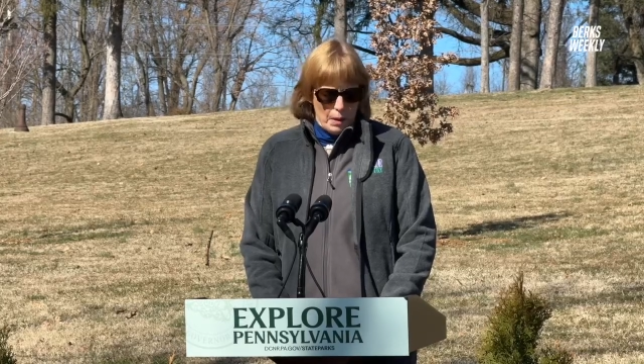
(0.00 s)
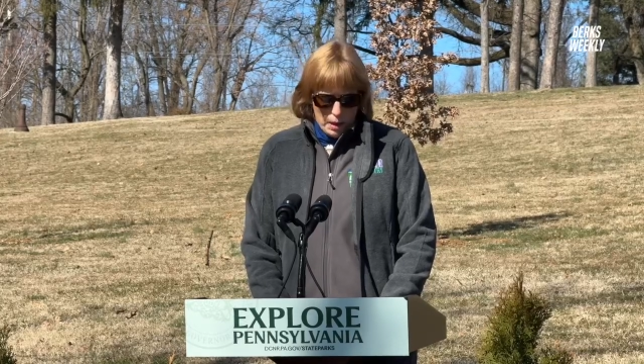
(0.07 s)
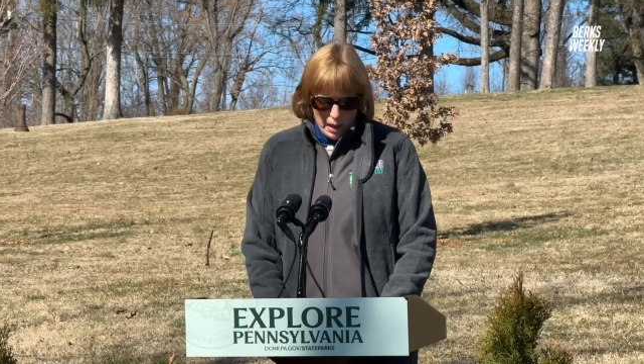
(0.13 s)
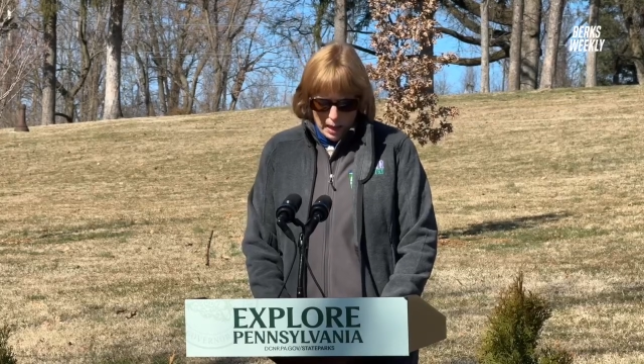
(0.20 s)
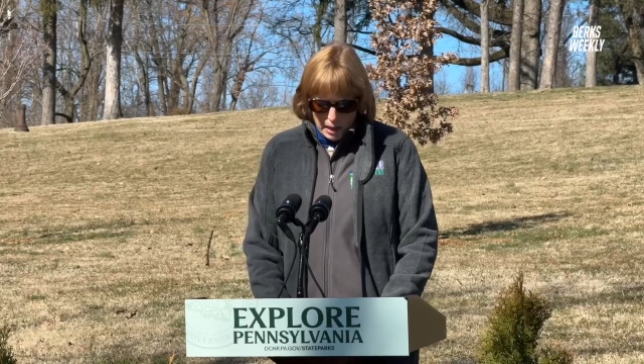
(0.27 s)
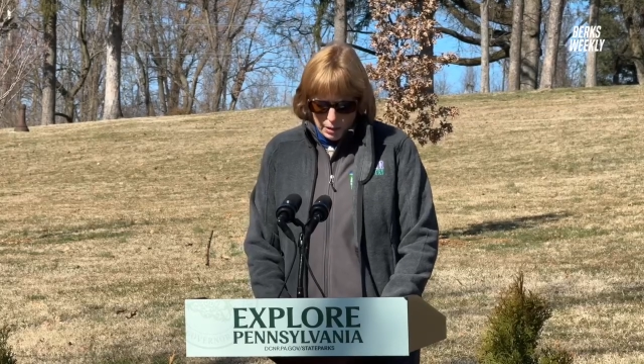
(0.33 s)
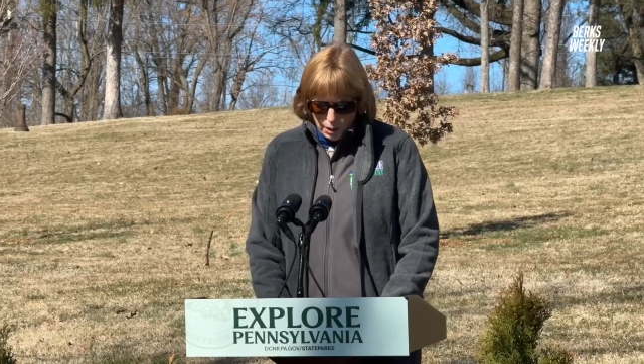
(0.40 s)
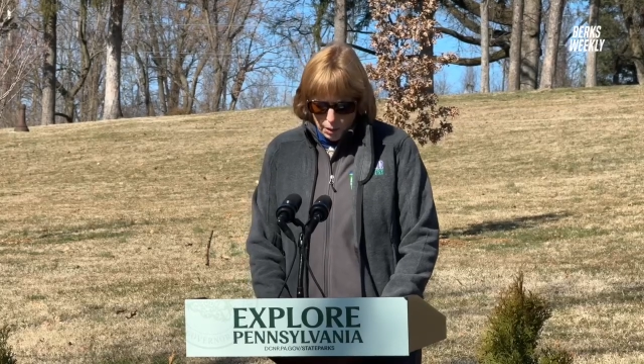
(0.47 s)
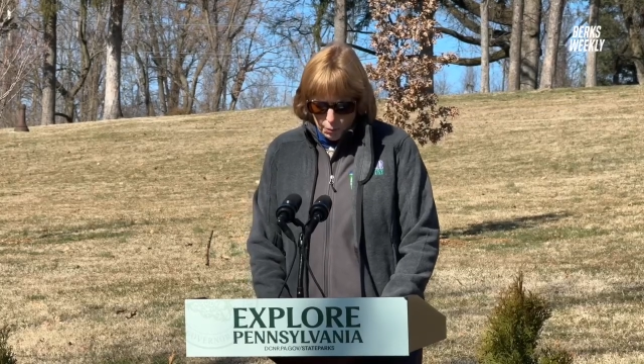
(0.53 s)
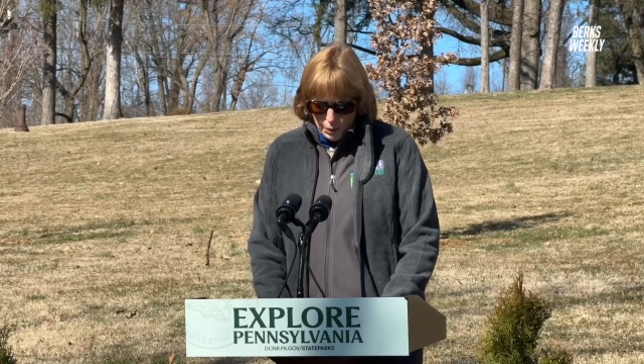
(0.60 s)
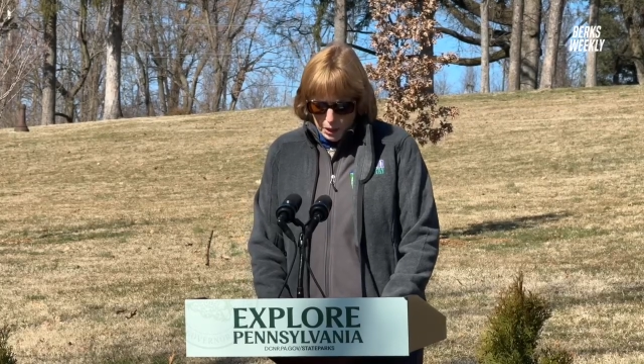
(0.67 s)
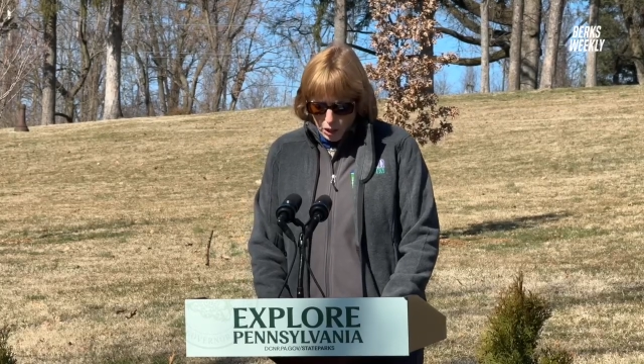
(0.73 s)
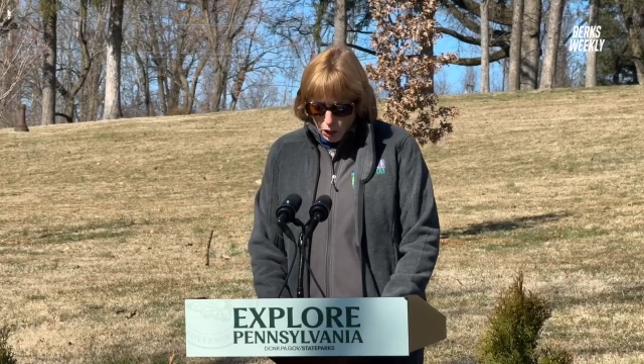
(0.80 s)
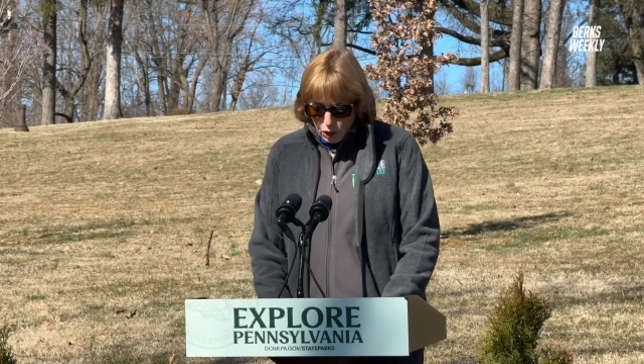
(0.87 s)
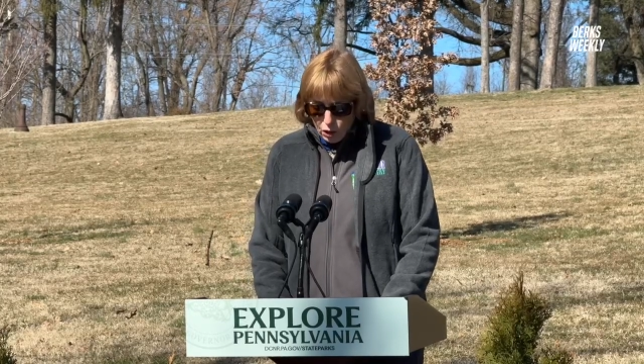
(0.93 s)
And
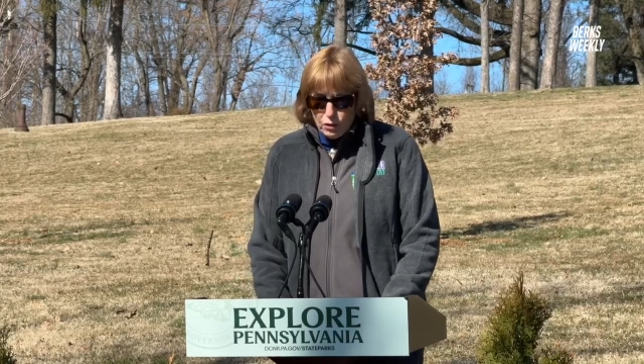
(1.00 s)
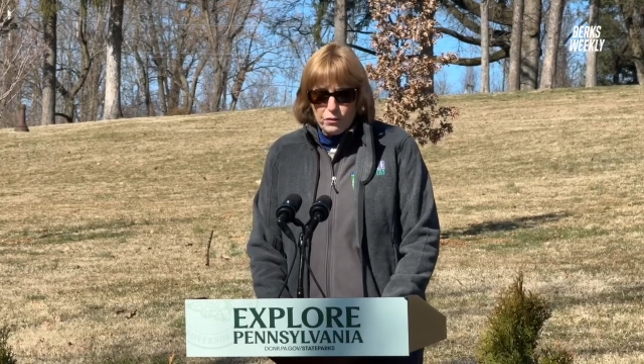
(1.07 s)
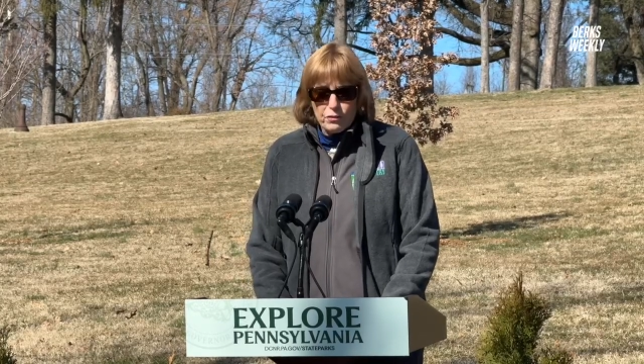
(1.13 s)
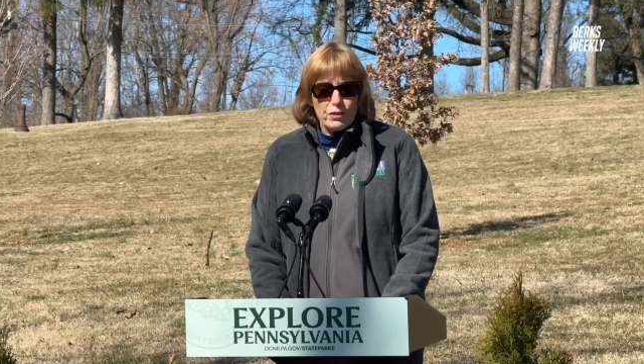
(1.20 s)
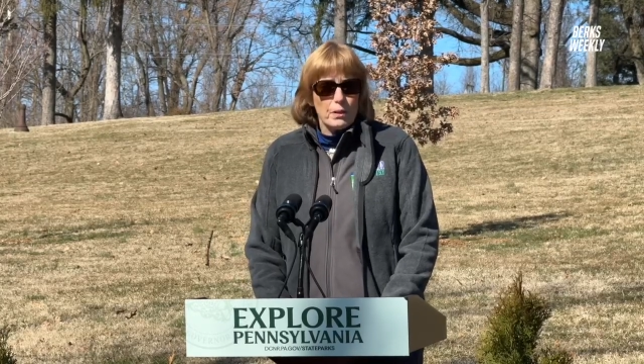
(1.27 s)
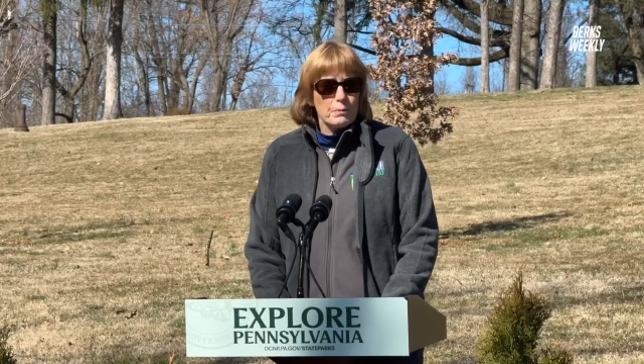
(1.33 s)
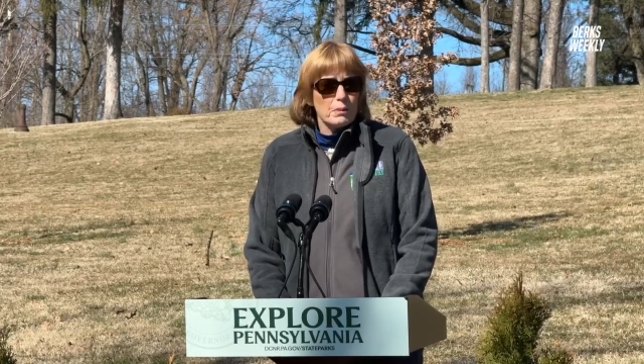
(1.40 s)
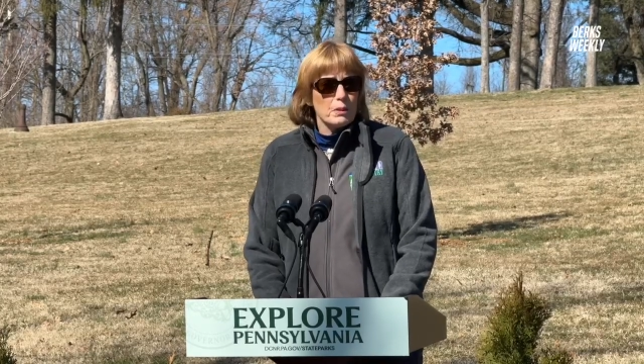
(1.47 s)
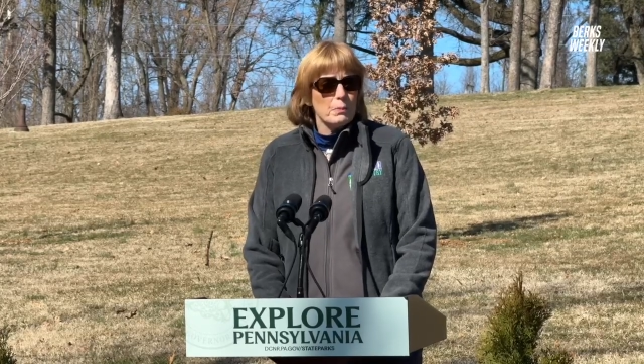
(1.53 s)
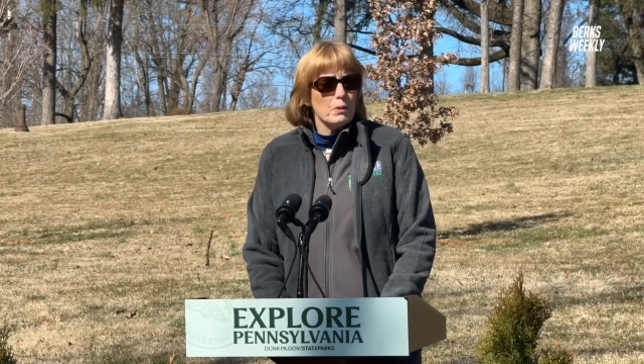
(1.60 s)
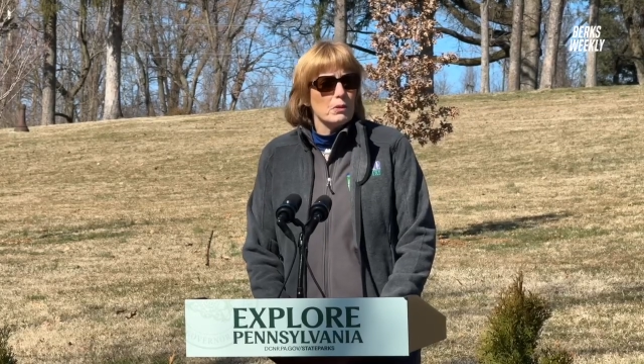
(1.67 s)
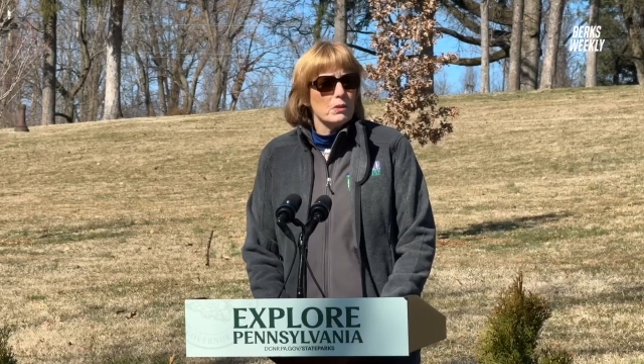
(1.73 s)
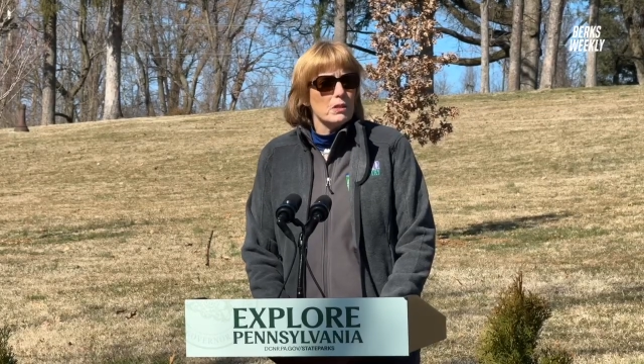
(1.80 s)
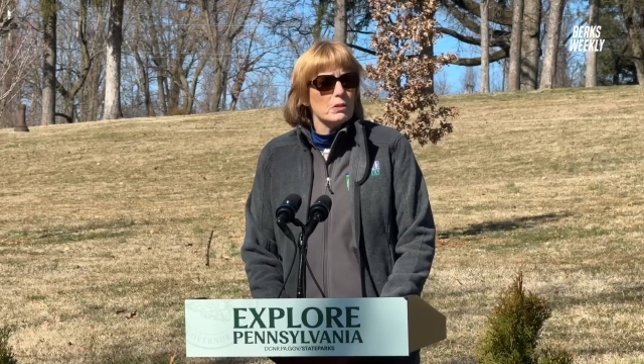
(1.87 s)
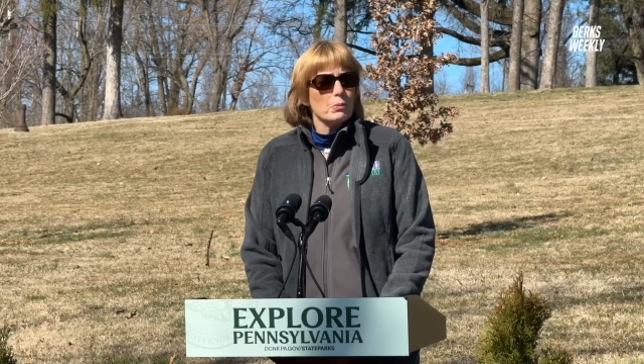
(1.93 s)
we heard from
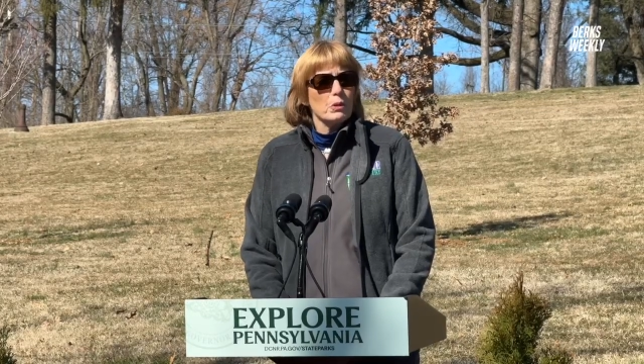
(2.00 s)
communities,